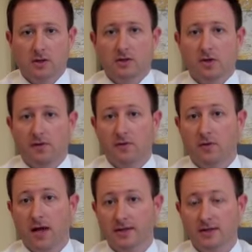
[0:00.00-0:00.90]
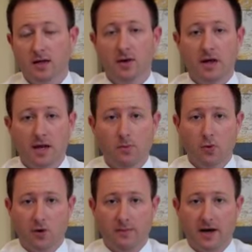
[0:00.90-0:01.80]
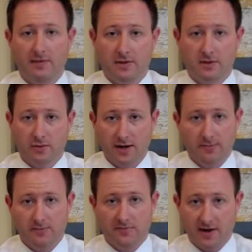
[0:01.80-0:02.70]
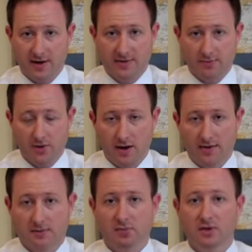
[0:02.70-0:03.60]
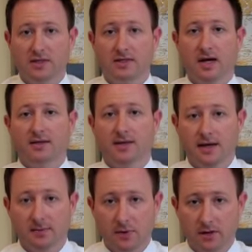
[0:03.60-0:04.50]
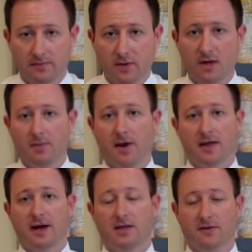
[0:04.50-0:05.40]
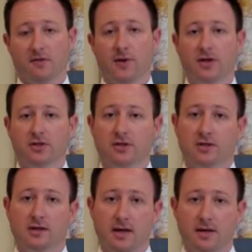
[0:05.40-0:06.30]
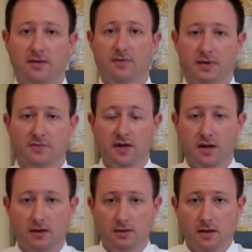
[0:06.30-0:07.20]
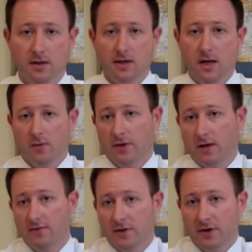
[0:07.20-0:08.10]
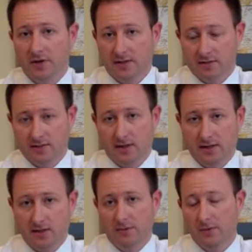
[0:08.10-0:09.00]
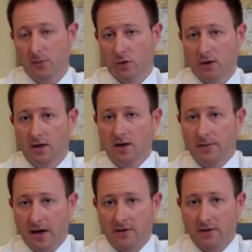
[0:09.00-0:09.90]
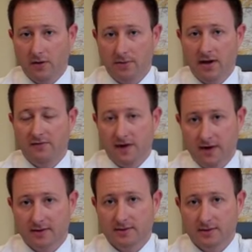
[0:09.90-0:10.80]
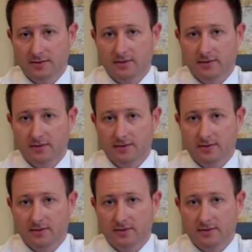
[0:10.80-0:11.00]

So if you'd like to know any more about this great financing product, please contact me. My contact information is at the end of this video, and we'd love to business and tell you a little bit more about HomePath financing.